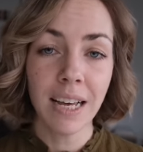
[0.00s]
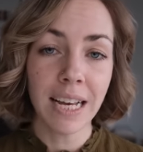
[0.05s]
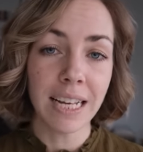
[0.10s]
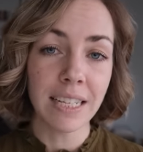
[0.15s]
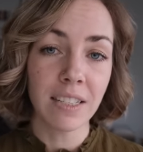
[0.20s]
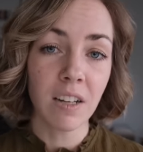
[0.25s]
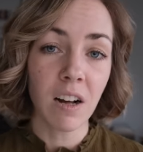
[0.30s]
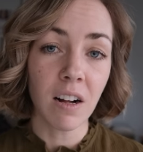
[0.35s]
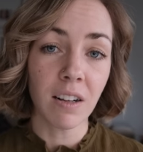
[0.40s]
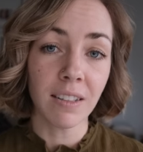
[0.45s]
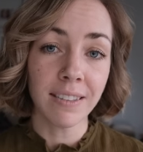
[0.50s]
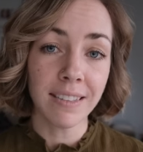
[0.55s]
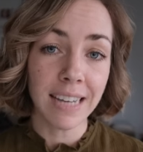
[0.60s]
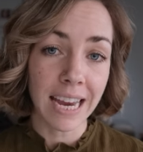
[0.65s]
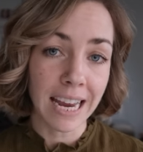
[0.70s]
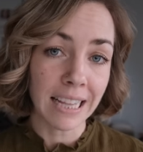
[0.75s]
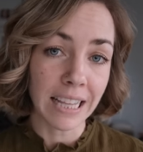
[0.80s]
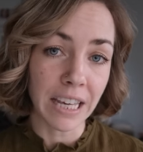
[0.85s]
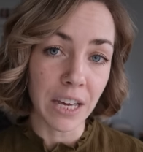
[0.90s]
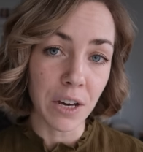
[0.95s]
It's called
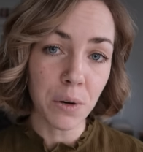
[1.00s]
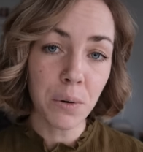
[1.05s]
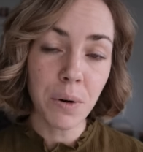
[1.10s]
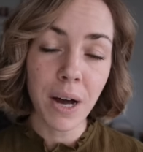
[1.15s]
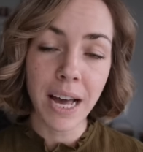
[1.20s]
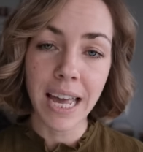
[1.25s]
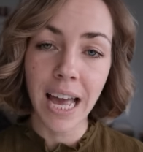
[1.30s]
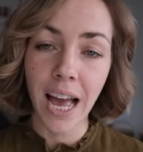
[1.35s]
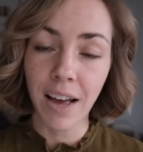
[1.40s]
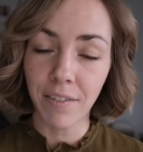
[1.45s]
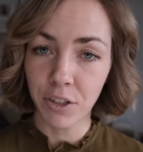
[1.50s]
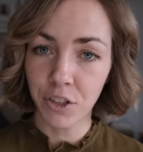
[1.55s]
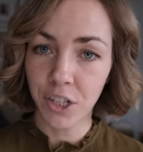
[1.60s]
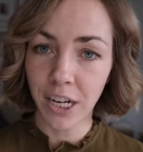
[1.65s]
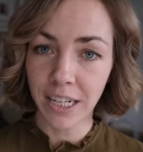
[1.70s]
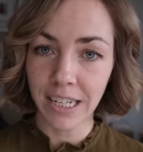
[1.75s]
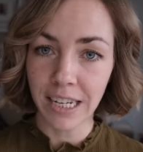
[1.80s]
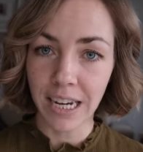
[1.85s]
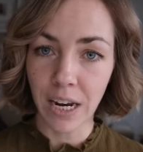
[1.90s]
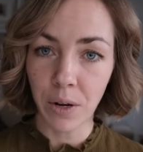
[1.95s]
Daylio. I haven't
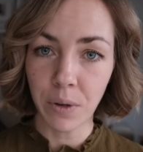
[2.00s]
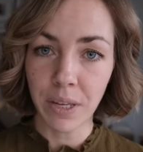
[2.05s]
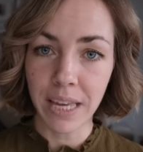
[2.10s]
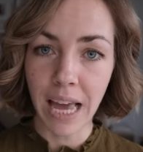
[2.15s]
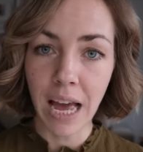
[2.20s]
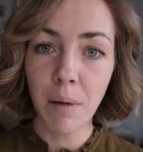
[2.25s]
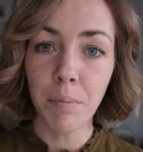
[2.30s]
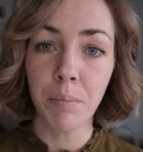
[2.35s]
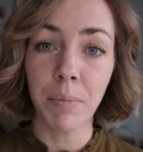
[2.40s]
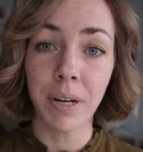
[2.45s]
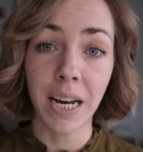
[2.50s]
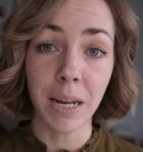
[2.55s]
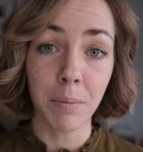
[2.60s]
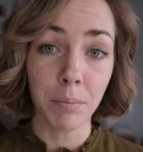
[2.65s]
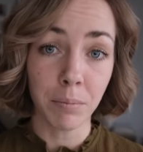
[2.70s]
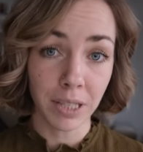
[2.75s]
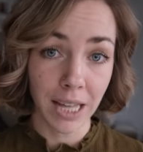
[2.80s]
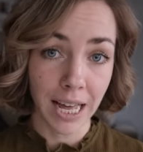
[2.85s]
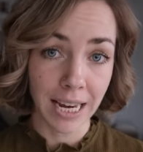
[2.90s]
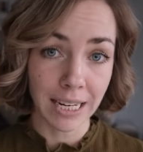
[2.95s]
checked it out yet, but I'm
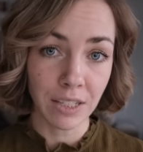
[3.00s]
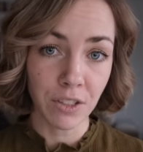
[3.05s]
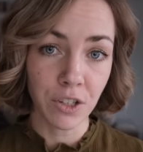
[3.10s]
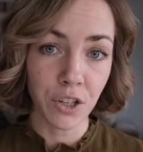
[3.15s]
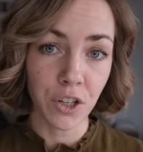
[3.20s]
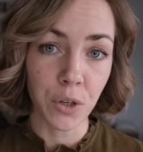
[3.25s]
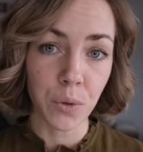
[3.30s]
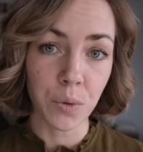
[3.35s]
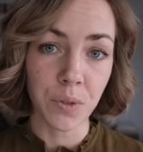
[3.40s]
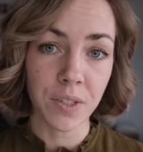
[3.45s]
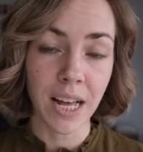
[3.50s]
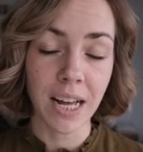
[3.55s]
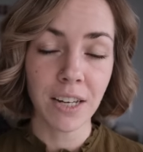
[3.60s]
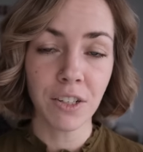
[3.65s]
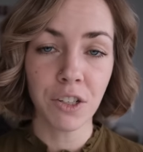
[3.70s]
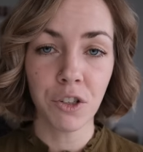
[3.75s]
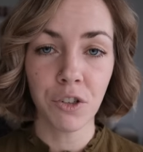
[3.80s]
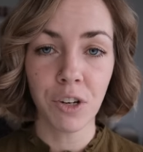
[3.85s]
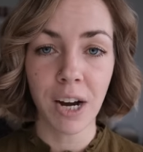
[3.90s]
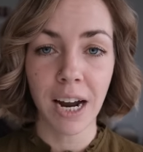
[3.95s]
planning to use that
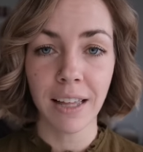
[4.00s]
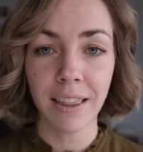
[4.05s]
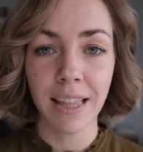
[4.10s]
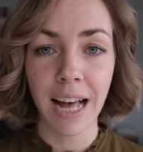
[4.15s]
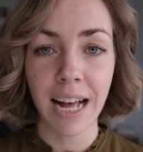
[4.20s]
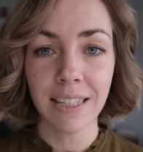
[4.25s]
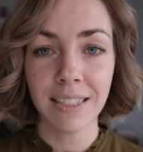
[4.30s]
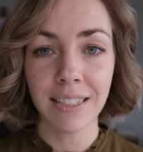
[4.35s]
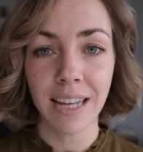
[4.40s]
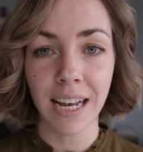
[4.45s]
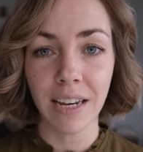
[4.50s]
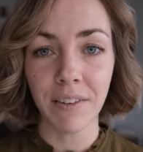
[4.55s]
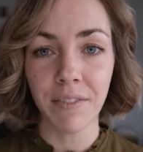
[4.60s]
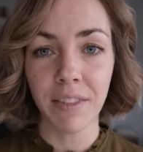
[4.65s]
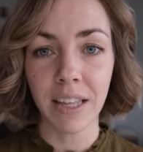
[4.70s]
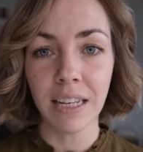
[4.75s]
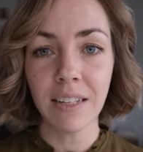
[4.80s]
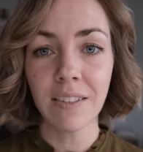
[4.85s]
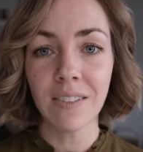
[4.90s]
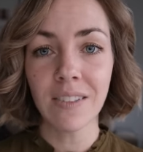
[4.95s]
to track that side of
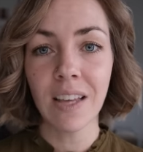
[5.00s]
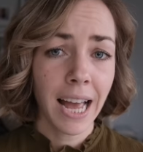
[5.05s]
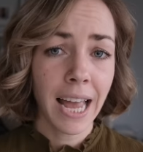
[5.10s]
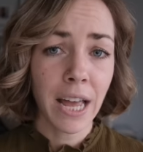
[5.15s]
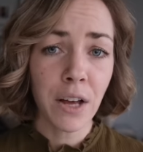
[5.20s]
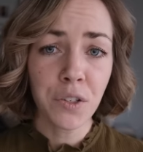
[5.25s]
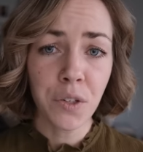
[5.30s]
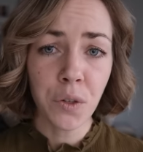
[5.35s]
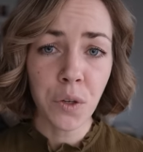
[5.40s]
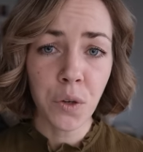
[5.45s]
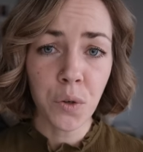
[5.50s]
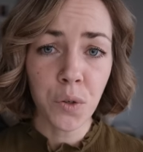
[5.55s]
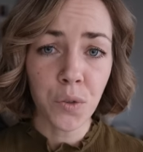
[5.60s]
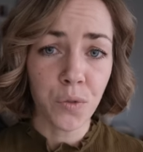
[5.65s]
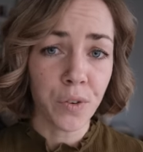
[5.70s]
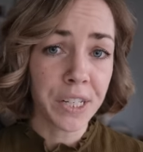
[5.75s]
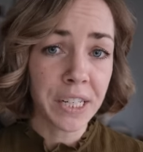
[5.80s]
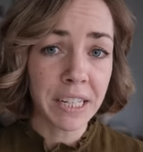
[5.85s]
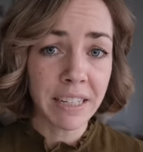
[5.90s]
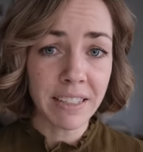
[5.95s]
things. I also use
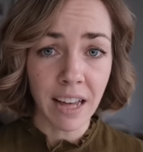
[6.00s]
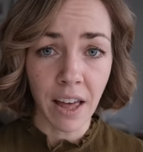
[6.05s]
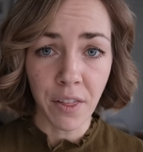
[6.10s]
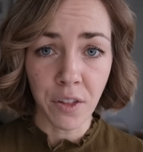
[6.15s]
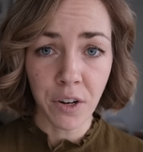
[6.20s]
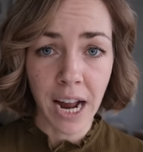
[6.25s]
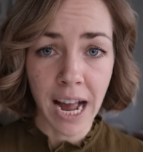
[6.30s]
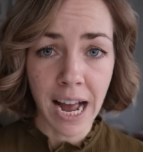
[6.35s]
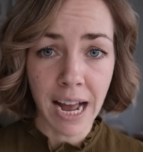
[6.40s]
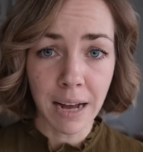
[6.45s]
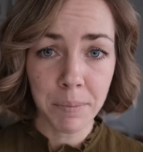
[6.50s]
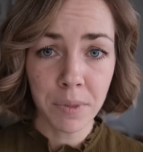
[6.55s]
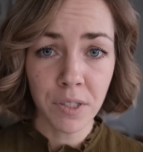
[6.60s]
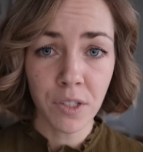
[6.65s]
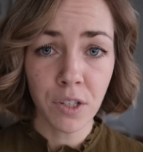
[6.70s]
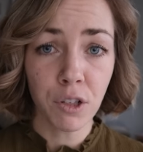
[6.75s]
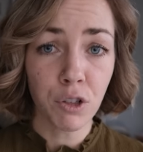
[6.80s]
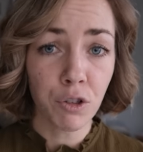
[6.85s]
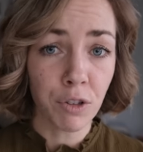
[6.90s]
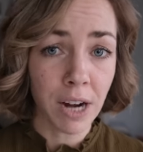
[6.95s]
various other apps
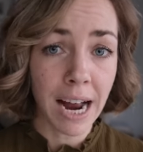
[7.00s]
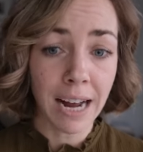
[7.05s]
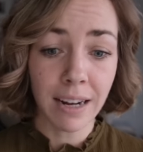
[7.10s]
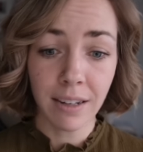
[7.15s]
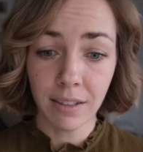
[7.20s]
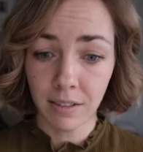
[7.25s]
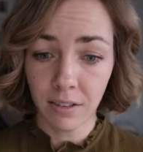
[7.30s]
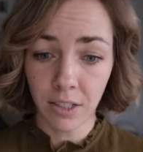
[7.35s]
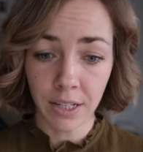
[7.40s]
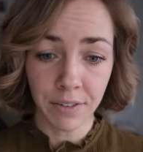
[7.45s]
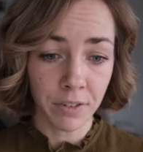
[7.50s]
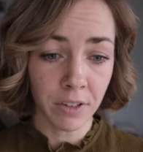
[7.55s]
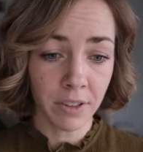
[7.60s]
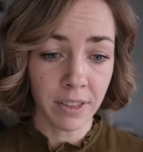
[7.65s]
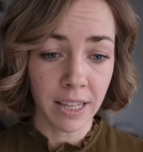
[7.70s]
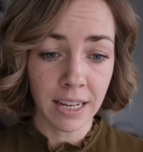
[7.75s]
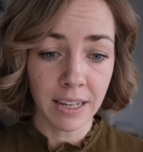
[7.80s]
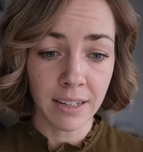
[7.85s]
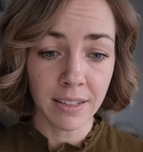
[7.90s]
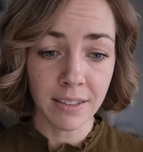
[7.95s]
to track different
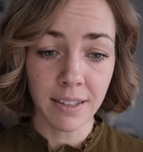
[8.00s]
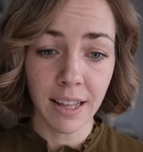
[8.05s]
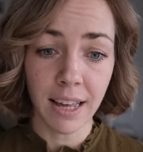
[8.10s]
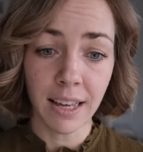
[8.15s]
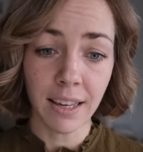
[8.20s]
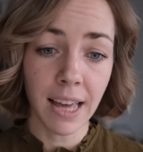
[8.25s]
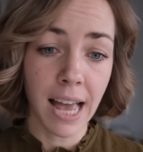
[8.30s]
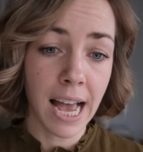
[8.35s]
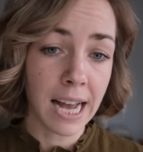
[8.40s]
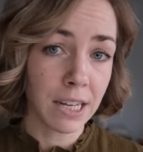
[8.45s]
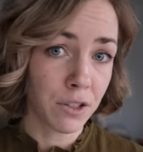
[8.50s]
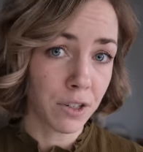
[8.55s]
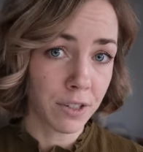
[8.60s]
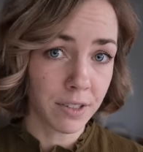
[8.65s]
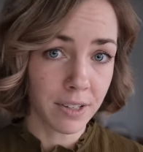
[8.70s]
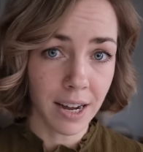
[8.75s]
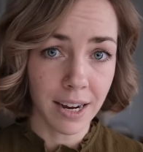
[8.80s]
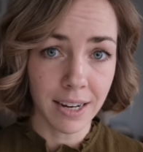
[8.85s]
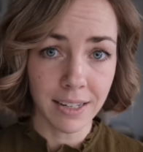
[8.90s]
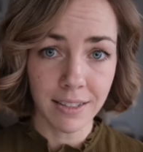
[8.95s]
things like
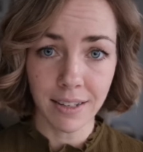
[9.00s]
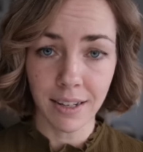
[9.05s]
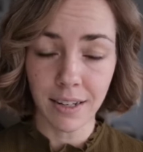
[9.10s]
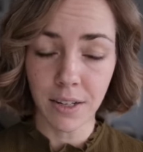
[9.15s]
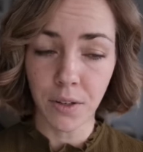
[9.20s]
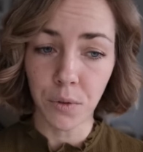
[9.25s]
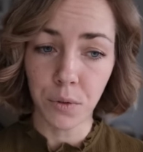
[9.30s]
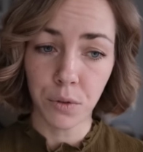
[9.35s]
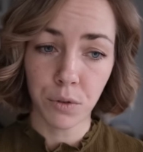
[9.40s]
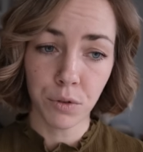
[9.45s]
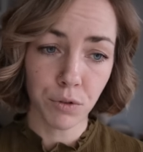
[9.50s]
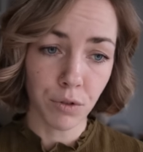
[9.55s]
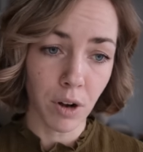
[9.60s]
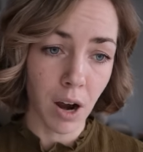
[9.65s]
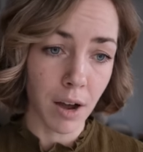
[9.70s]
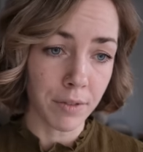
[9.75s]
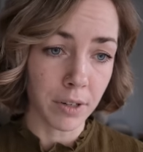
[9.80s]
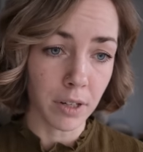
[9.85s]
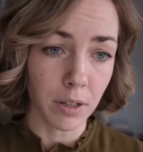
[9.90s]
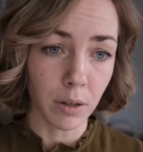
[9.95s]
exercise. I use
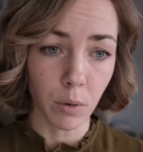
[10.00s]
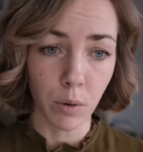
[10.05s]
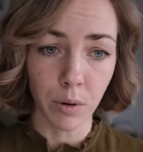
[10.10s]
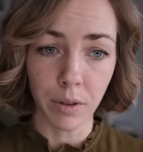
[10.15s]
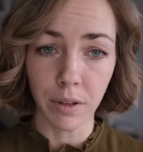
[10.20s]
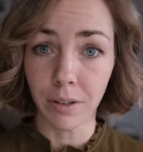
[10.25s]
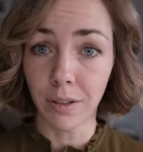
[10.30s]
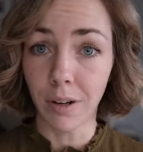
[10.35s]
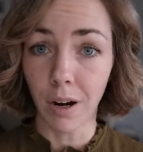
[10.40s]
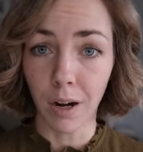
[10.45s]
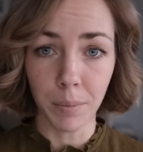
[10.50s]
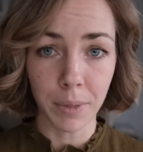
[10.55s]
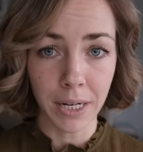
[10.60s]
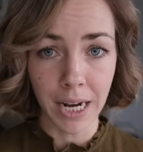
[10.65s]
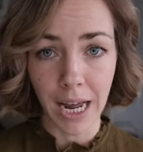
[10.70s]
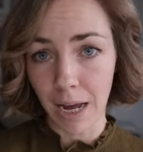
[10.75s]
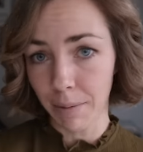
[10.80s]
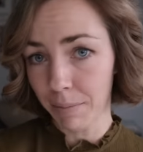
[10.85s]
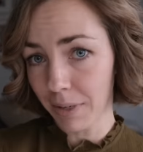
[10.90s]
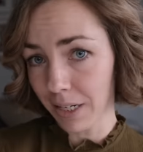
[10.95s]
Strava or the Garmin
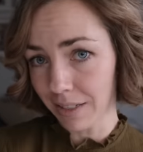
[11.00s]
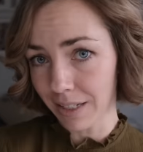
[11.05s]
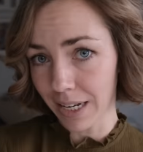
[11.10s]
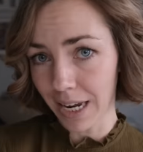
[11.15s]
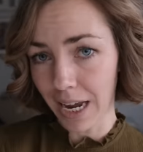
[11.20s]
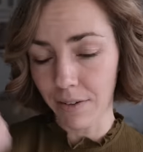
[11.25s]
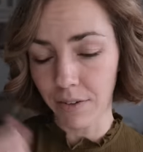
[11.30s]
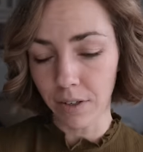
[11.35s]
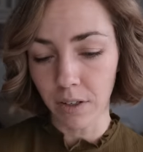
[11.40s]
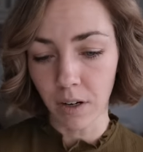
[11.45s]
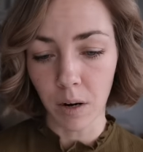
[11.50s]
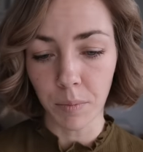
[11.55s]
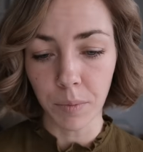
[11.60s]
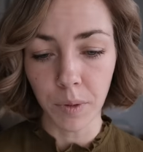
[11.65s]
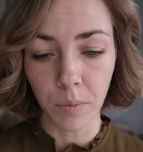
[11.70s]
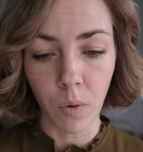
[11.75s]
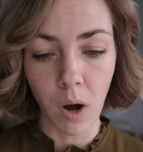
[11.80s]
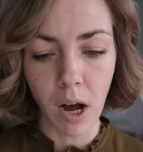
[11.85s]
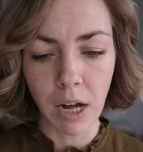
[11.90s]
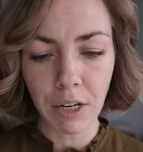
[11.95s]
app because I have a
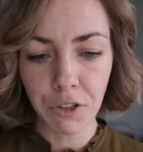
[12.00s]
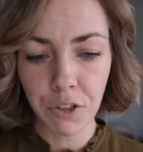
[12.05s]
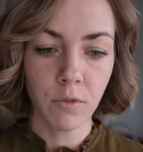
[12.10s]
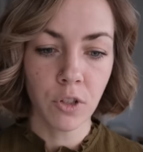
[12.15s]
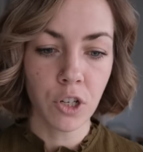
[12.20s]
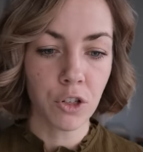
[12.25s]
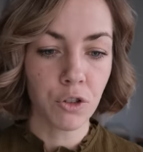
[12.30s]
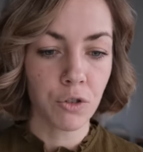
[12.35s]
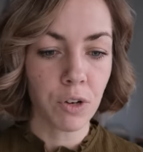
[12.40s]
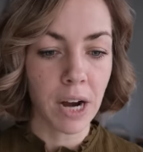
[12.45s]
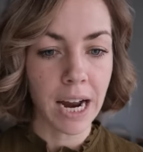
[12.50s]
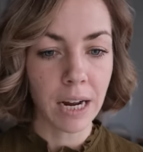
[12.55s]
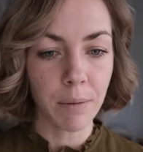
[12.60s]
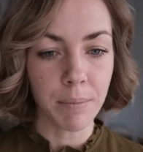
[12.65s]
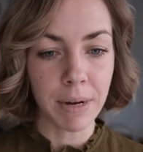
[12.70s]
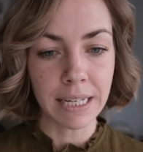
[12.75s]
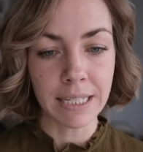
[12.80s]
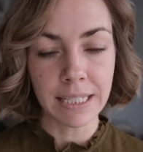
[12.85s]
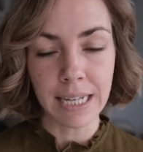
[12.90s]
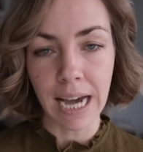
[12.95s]
Garmin watch to track
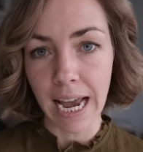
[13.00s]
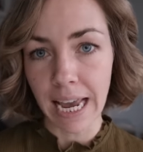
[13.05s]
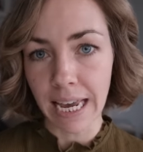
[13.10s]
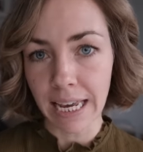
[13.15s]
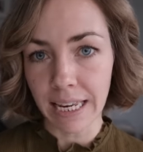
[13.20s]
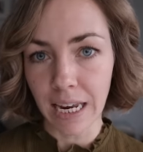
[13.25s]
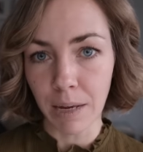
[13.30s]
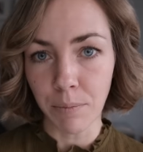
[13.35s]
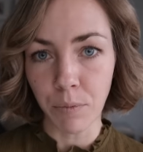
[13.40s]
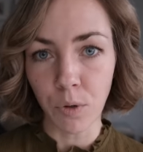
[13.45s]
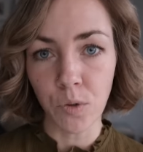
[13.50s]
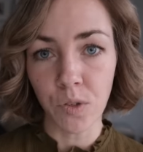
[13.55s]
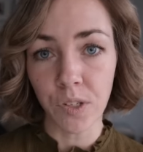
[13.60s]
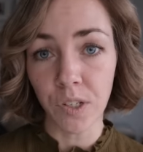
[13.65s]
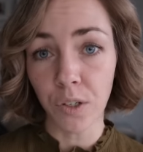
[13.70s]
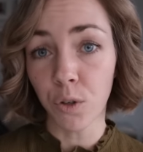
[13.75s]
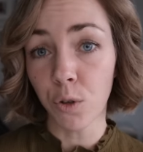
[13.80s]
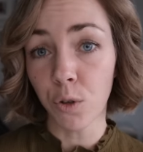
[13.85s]
my diet. I'm using